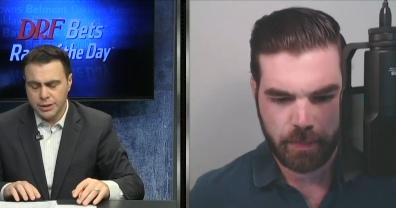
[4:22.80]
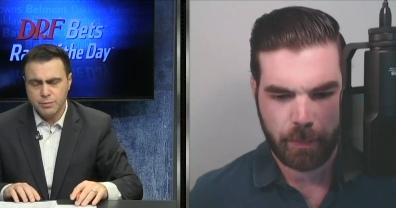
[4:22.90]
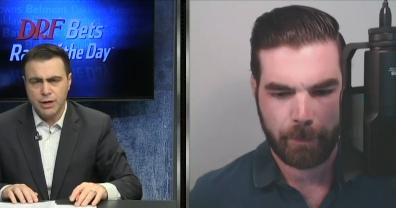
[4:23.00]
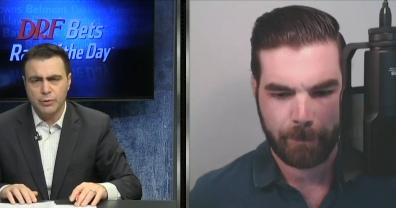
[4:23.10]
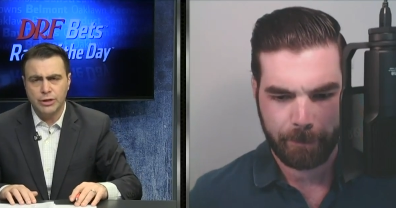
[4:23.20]
Speaker 1: This
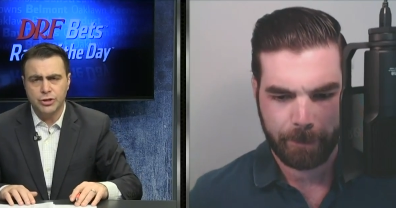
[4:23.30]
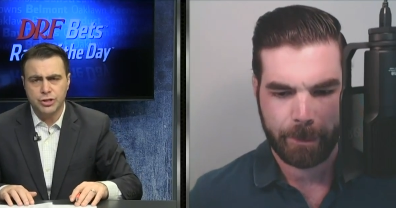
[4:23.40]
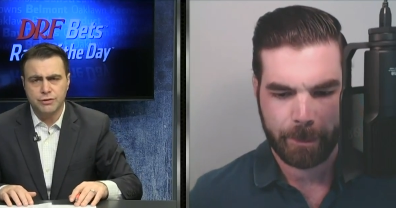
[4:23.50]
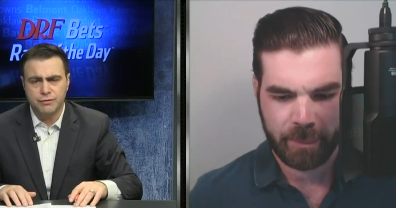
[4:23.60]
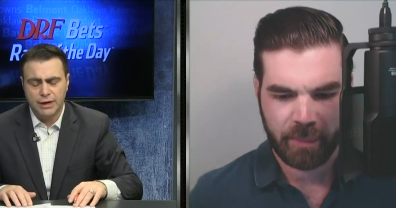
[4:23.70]
mare ran
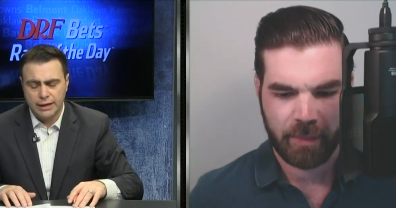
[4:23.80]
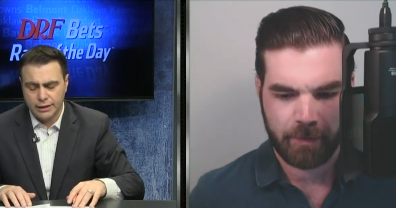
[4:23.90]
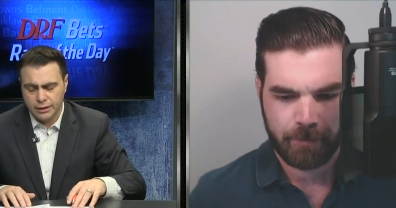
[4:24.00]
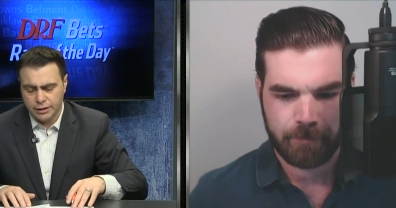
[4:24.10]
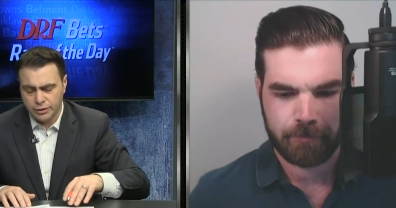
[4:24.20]
just
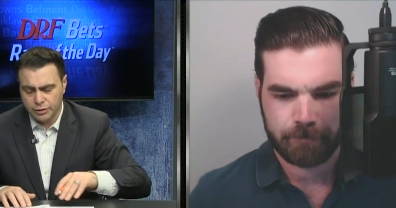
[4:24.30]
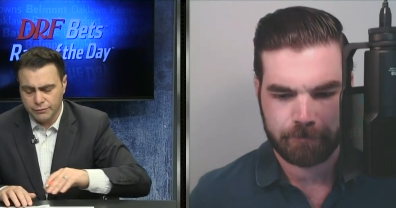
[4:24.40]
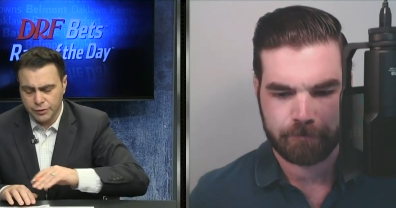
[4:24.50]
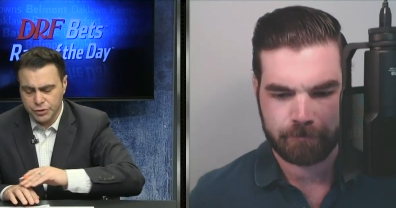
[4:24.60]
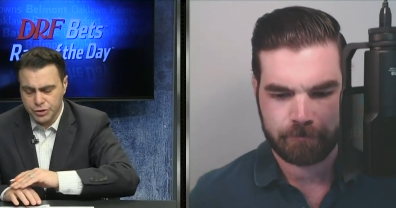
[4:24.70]
fine in her
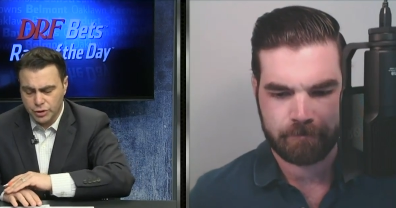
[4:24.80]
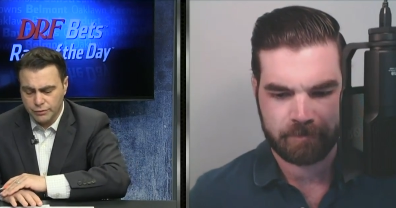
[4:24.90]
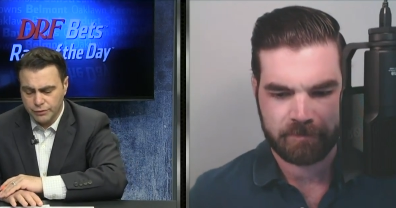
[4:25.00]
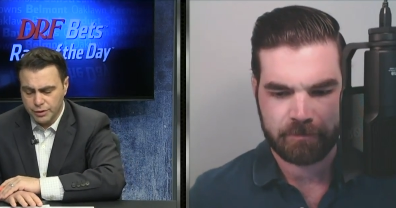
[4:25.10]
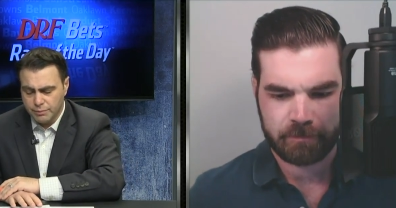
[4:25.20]
first start
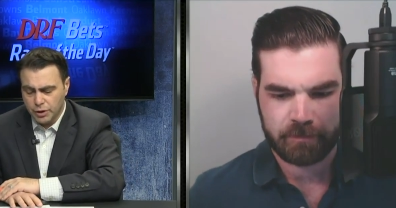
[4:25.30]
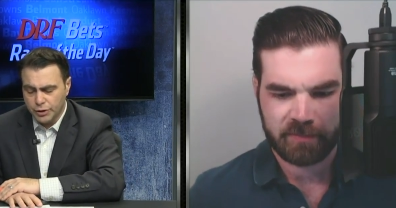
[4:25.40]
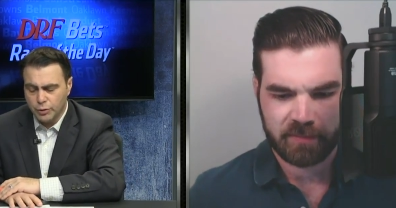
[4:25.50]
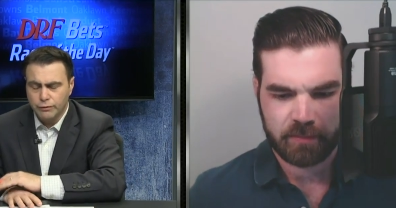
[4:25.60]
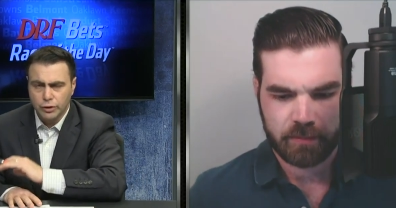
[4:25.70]
for the
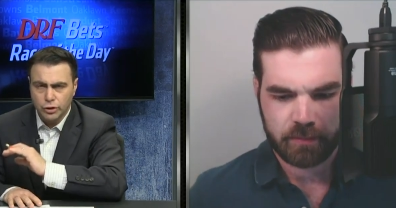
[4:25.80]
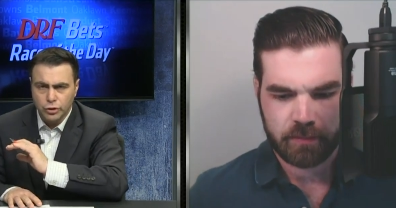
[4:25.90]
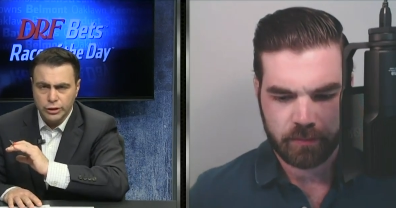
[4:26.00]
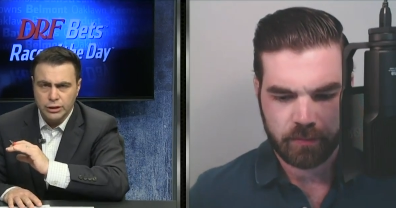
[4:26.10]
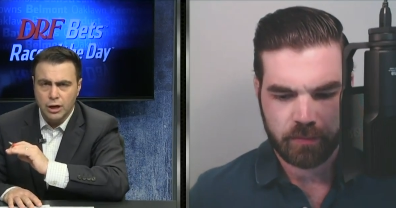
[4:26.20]
barn over
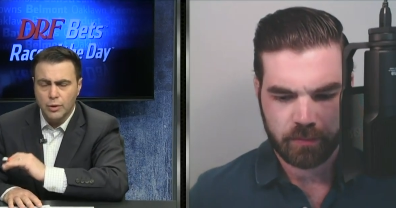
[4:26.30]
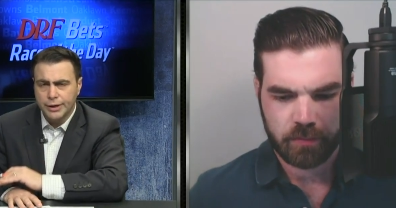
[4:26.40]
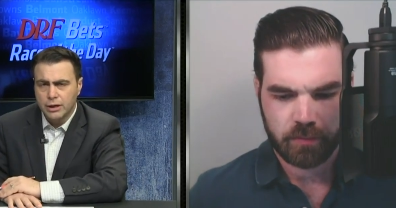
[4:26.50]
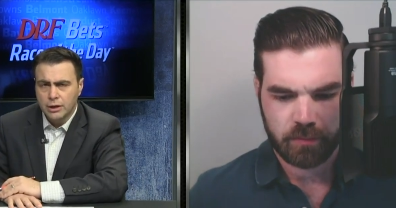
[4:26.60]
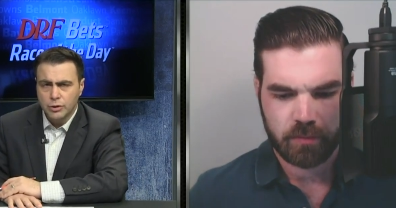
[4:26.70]
good
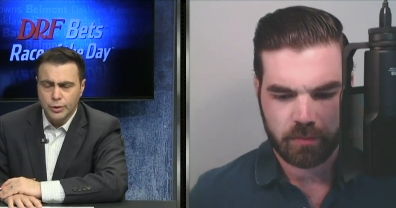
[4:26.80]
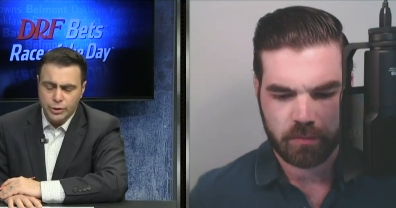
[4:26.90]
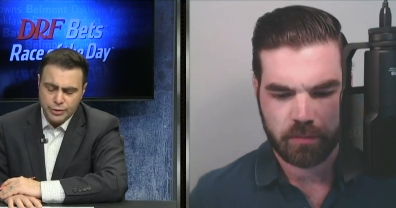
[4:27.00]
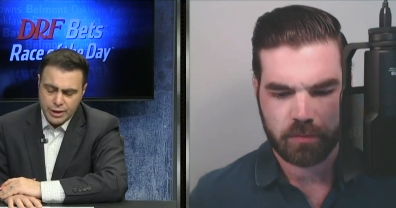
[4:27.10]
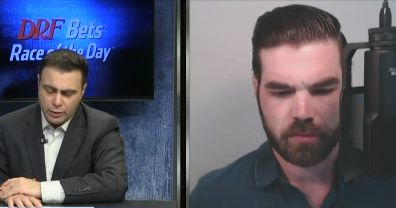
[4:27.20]
going. The
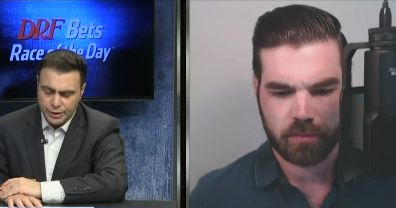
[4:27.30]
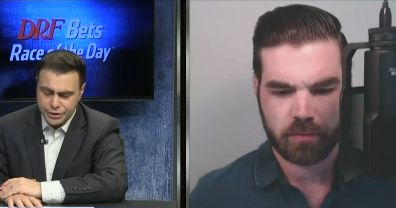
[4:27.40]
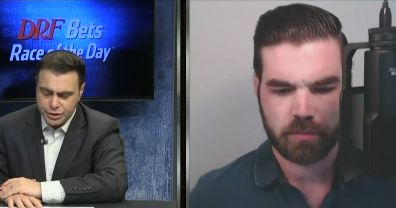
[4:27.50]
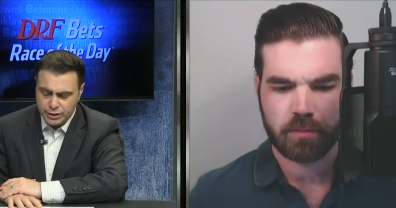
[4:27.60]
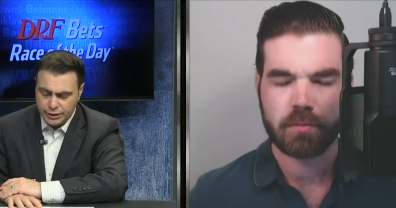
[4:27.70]
winner of that race,
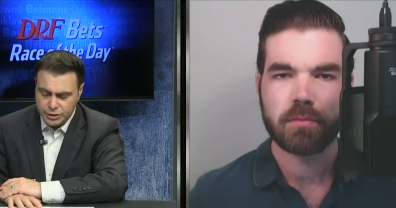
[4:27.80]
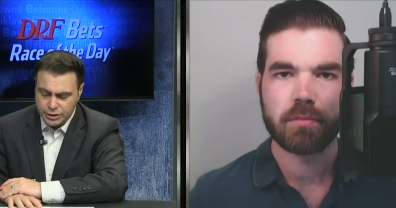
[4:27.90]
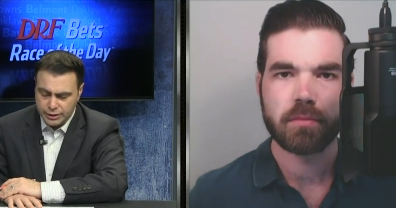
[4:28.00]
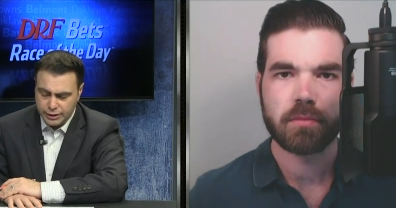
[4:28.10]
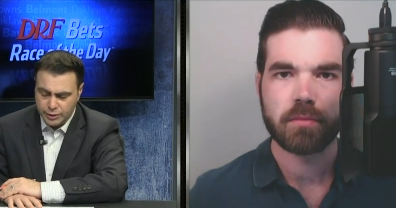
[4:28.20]
Tilly's
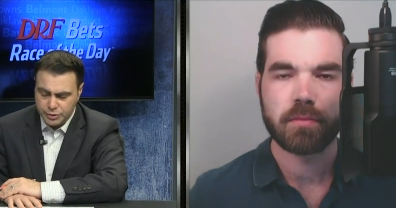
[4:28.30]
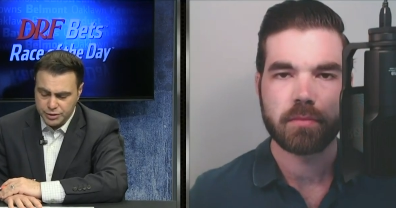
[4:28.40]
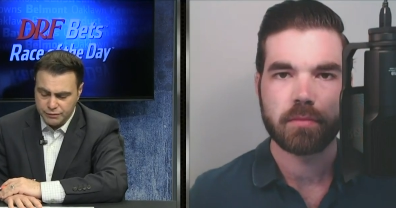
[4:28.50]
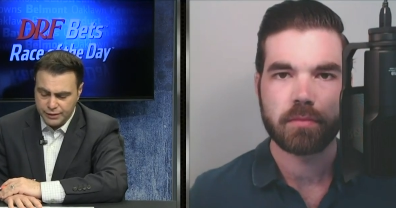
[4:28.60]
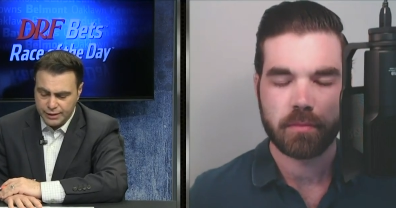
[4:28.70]
Lily, was
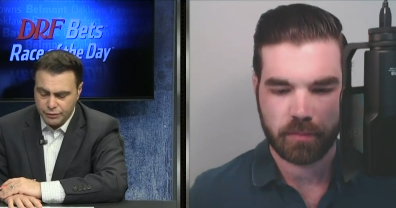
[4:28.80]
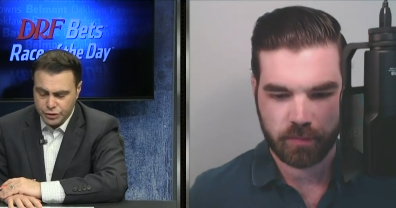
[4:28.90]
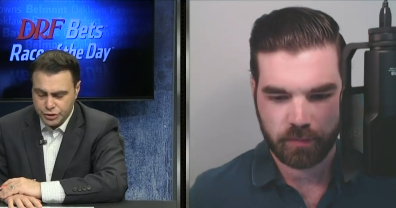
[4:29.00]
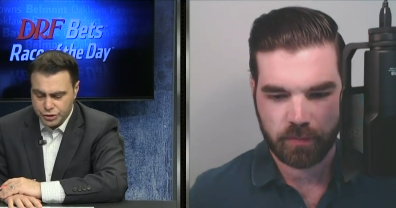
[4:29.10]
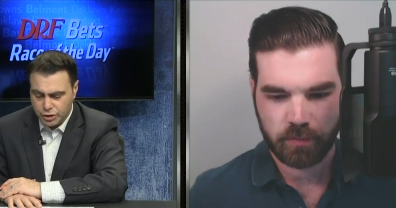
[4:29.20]
the favorite.
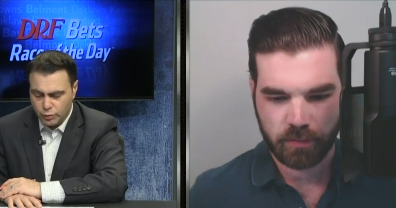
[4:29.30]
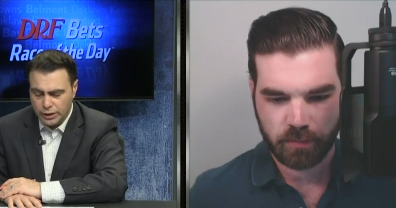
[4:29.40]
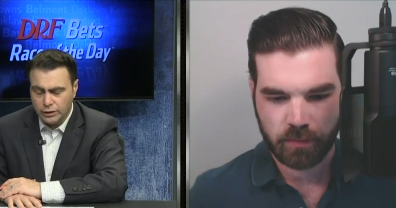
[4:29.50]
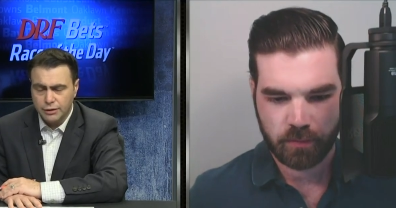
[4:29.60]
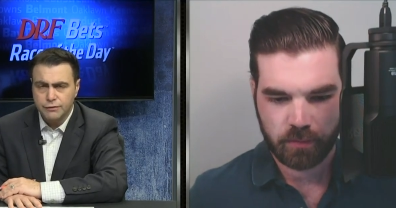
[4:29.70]
She's done
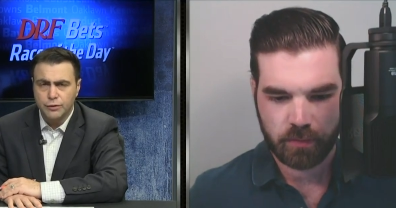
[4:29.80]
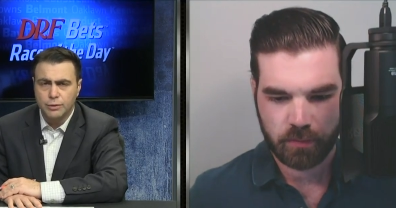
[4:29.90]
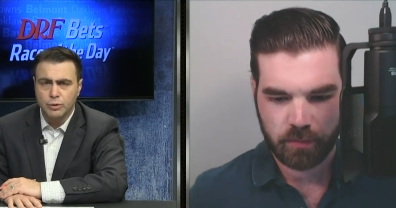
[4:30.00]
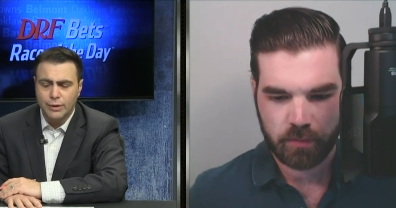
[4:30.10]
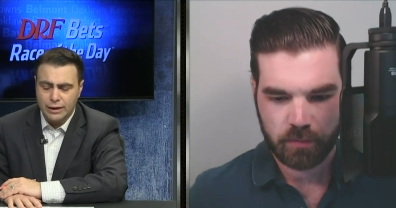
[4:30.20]
well on
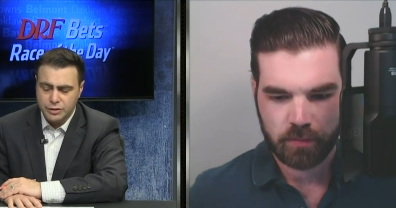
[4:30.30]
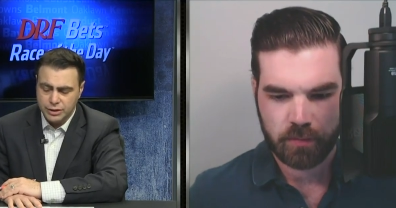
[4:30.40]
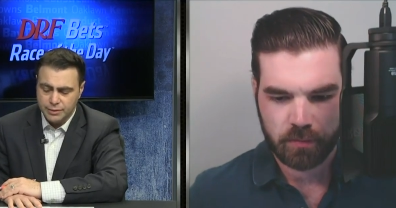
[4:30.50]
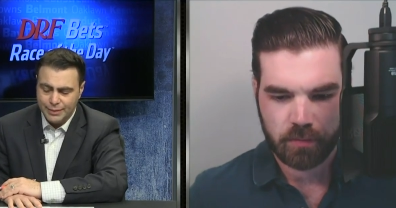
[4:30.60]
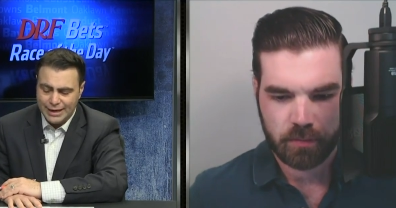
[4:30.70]
firm ground
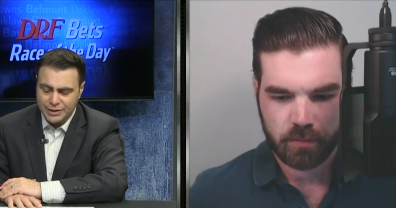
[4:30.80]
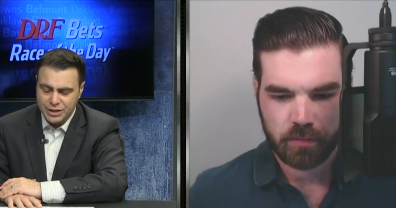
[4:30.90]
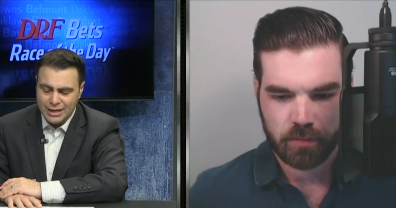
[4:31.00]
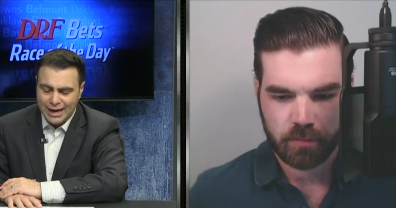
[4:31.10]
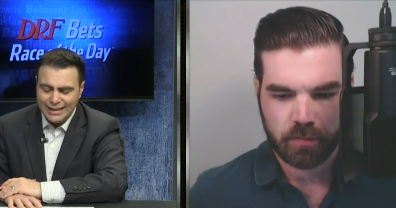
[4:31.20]
in the past.
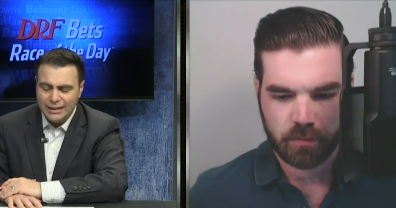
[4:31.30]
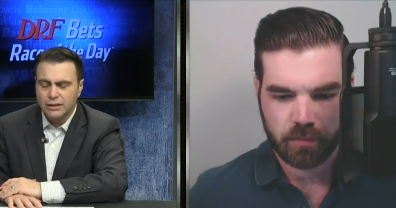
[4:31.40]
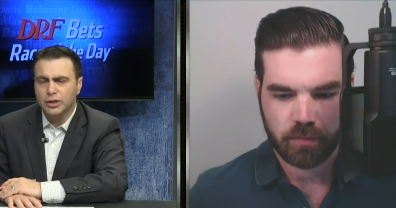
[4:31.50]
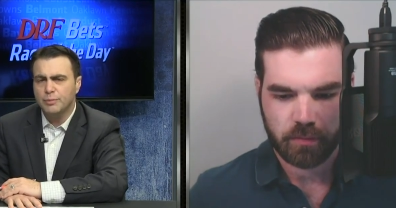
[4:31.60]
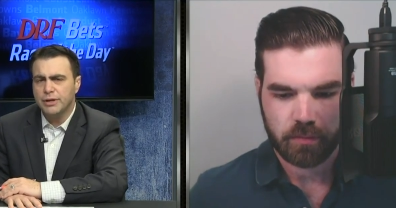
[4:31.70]
I need a
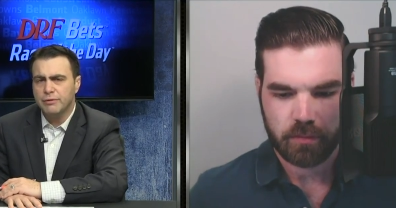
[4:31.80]
little bit of